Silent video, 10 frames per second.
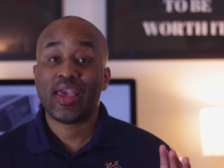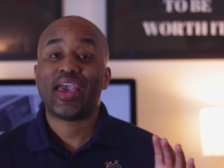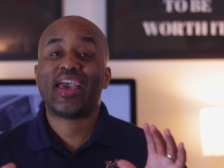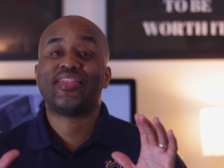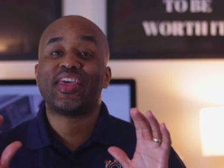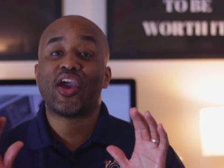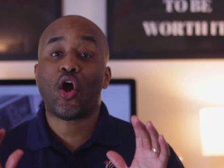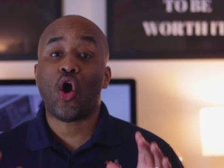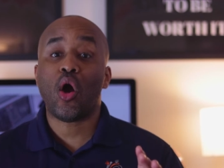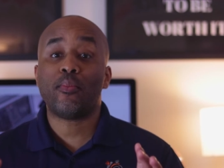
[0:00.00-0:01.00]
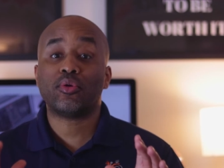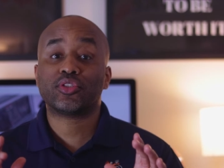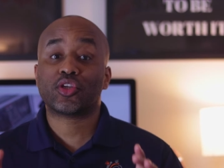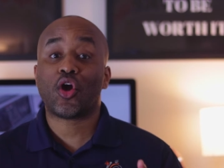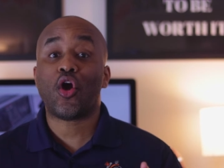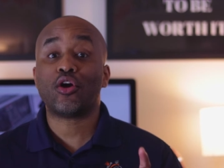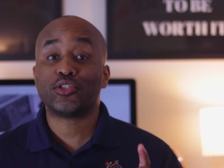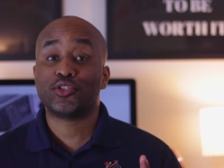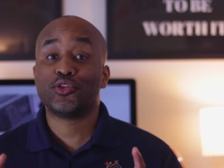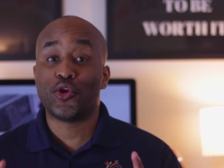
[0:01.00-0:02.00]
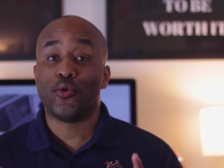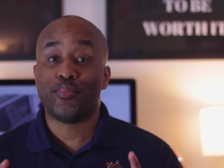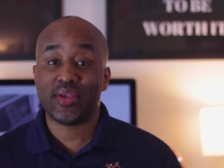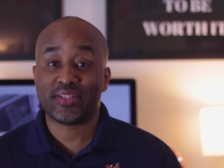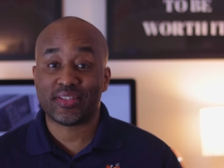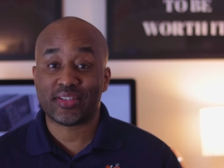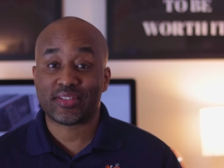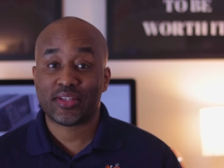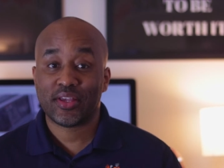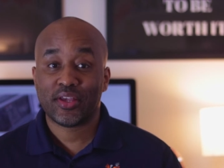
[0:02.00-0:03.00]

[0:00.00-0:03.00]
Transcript: And they almost cost you your business.